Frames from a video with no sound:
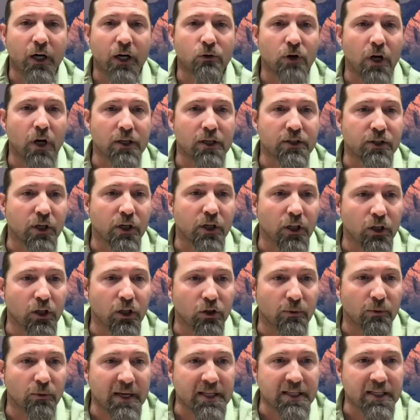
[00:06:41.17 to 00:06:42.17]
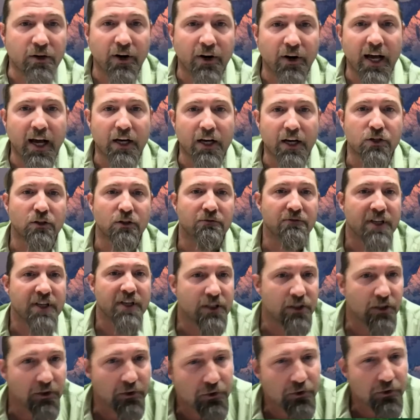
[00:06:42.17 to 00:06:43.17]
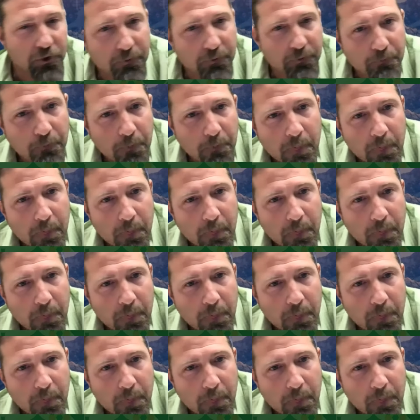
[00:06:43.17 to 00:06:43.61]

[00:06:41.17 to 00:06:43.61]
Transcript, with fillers: across the globe as international visitors.